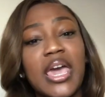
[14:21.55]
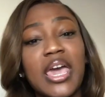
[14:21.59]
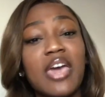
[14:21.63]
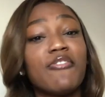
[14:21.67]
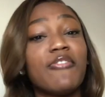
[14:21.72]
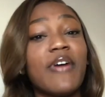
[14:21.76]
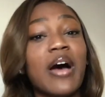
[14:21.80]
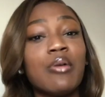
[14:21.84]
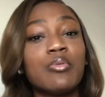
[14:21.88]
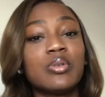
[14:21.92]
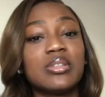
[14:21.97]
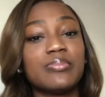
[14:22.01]

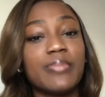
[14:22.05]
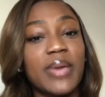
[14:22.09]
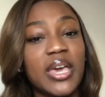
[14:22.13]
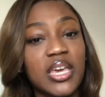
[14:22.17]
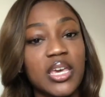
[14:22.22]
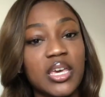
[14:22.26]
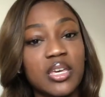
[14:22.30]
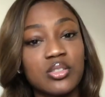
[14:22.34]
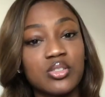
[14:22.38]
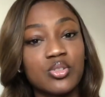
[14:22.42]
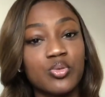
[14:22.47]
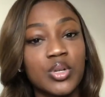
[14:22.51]
If I was
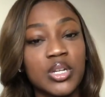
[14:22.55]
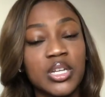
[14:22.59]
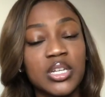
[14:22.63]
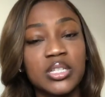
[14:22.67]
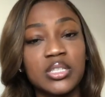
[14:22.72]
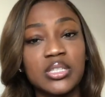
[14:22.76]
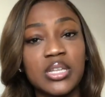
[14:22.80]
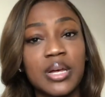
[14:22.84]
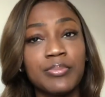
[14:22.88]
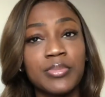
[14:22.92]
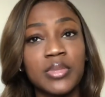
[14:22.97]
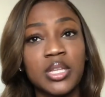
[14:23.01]
making
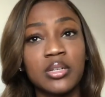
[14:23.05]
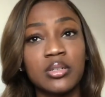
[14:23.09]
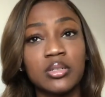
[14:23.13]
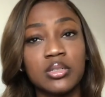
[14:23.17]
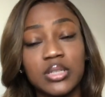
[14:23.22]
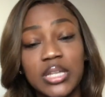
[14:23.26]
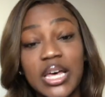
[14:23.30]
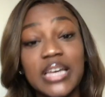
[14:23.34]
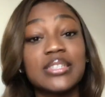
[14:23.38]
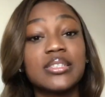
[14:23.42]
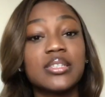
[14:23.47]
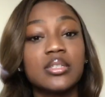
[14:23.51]

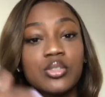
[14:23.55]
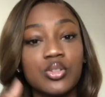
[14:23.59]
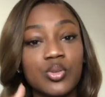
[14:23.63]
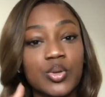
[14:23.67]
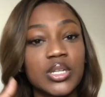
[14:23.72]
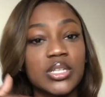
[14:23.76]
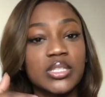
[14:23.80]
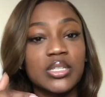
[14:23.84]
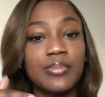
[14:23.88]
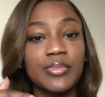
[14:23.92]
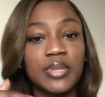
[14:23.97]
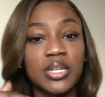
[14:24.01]
less than
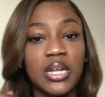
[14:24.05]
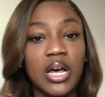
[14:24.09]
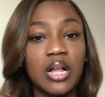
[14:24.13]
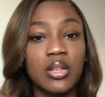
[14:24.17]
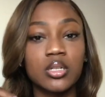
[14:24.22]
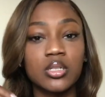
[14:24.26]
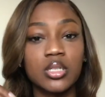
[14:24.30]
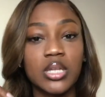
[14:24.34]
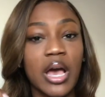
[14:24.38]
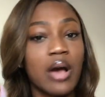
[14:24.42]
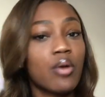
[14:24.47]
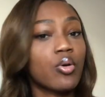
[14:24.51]
20 something
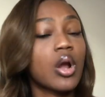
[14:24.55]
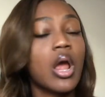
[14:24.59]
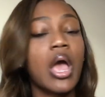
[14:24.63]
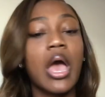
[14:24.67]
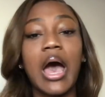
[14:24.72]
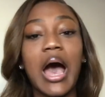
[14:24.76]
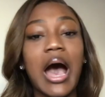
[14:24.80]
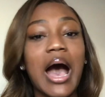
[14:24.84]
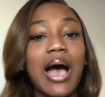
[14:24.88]
dollars an hour,